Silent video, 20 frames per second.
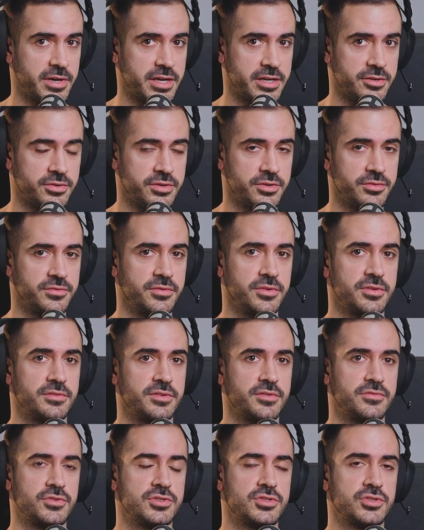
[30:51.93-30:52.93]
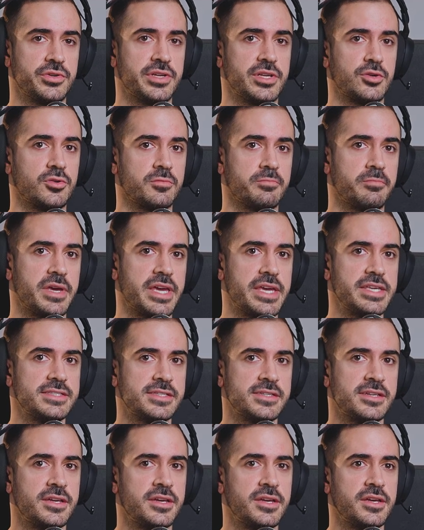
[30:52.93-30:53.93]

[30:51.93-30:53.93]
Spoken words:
I don't know if you saw it on Base.